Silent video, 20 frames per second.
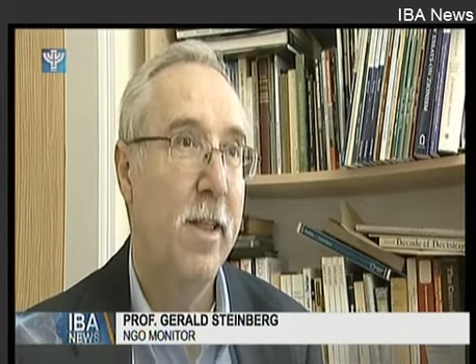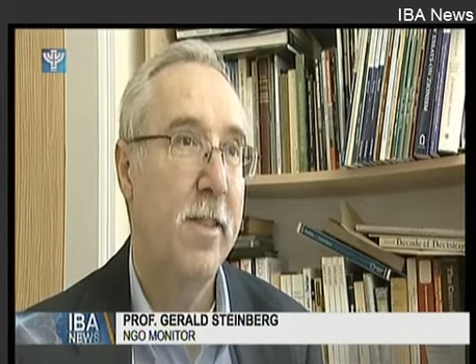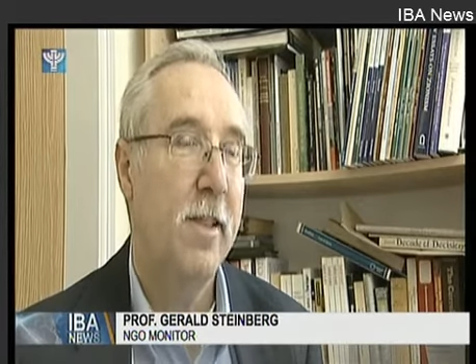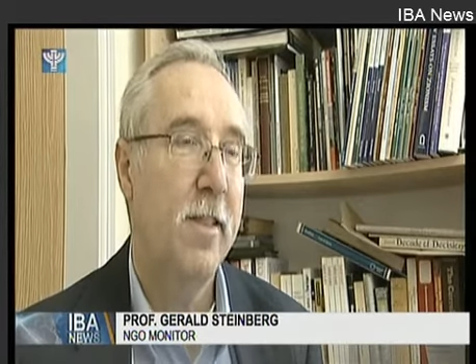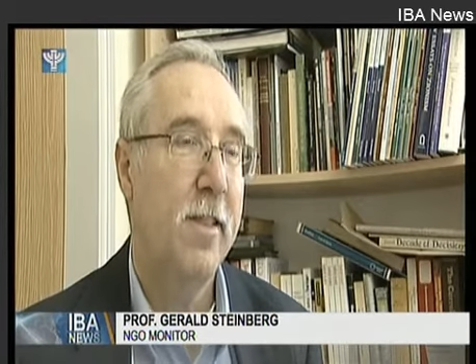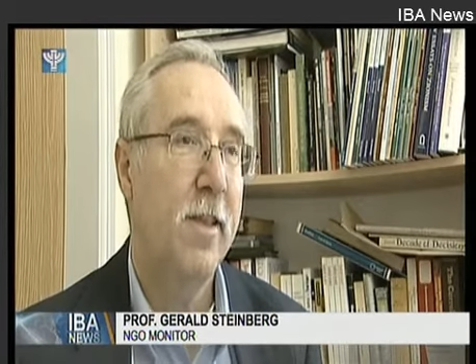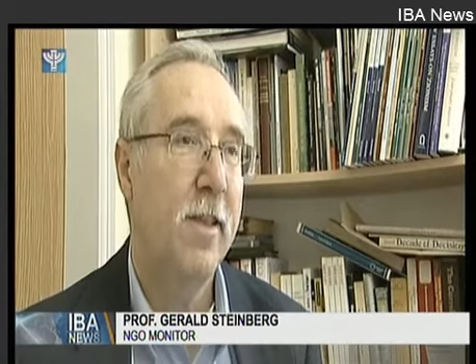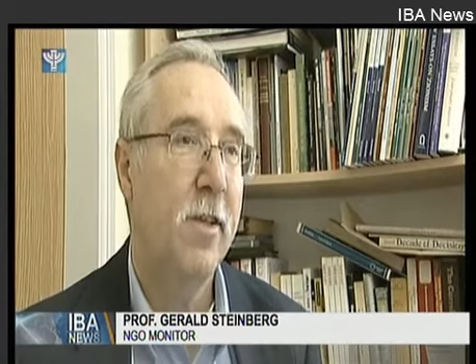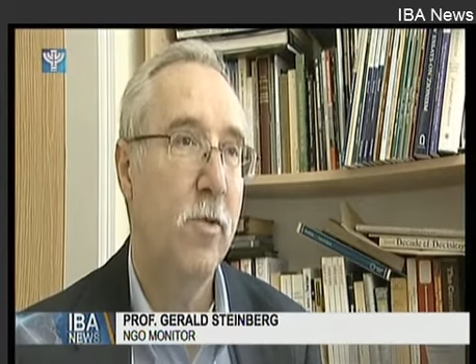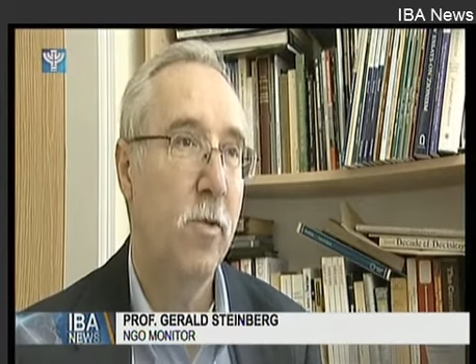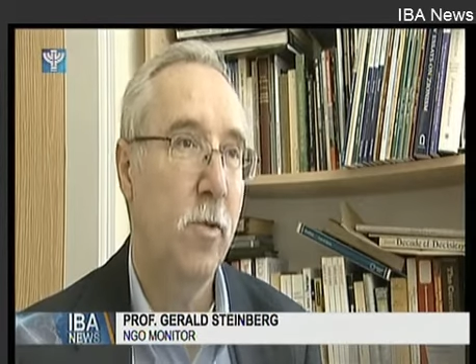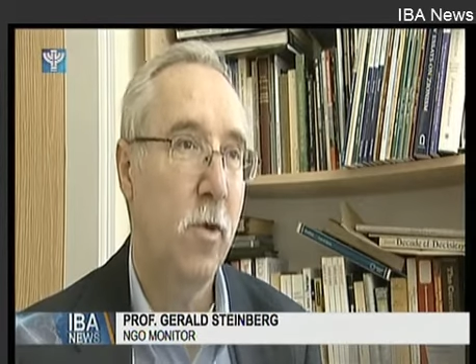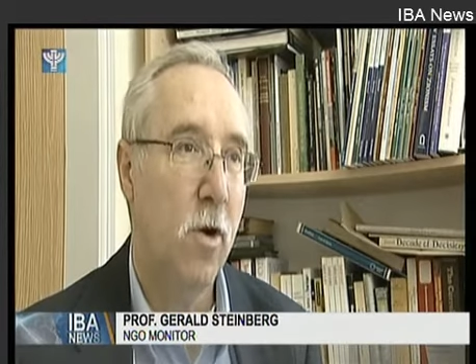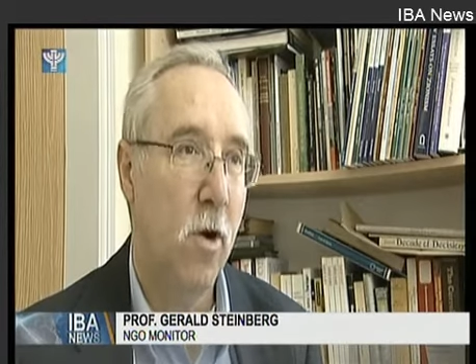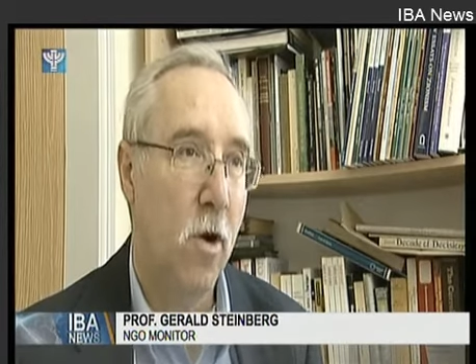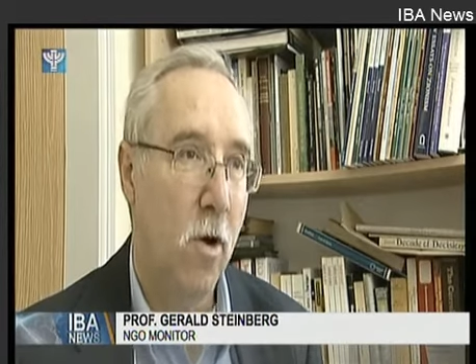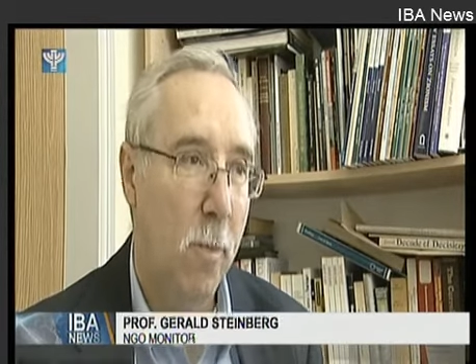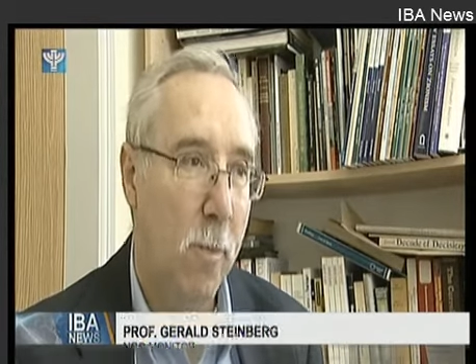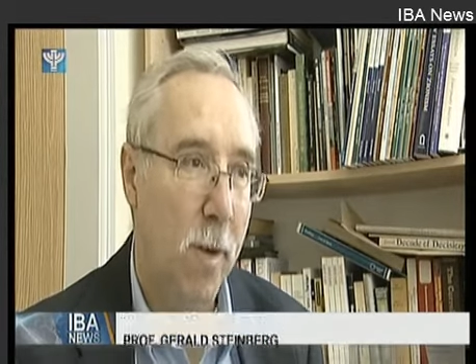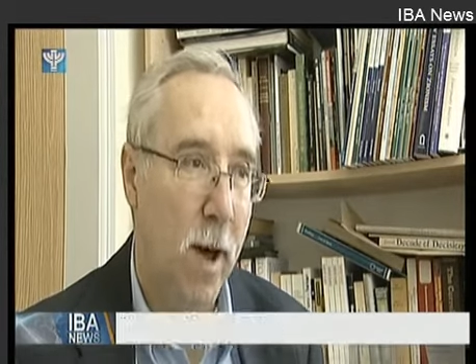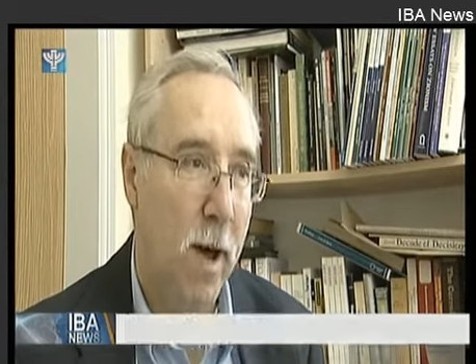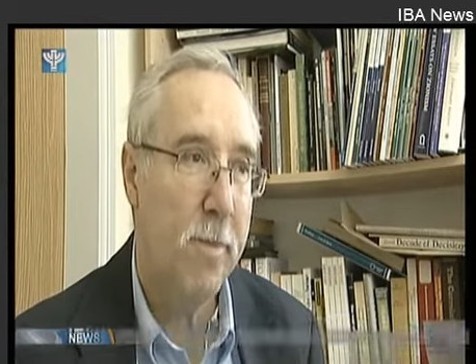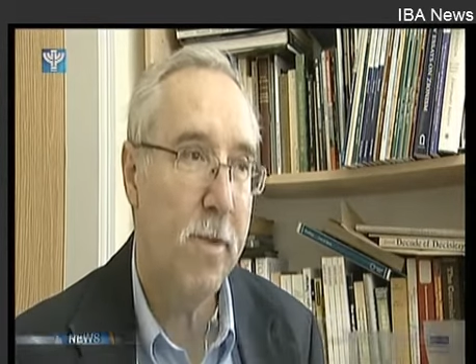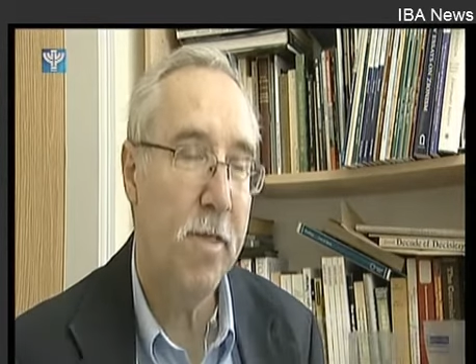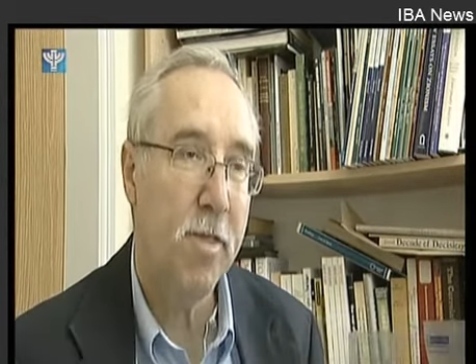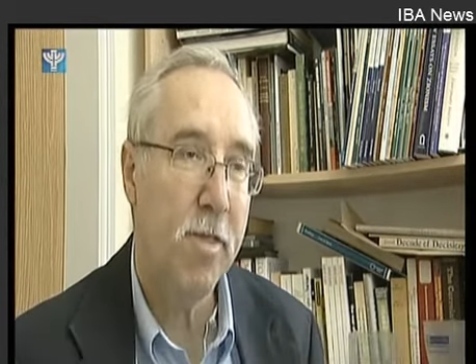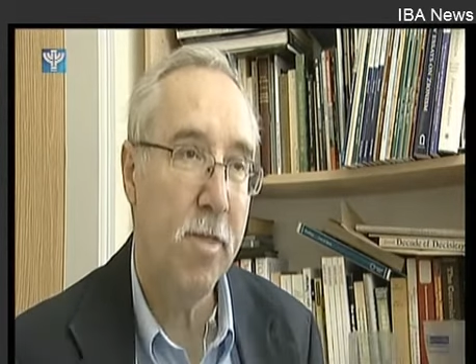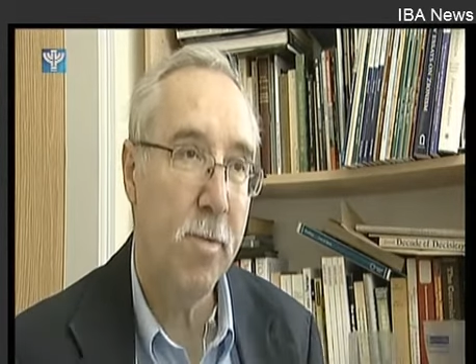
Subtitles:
that these were Obama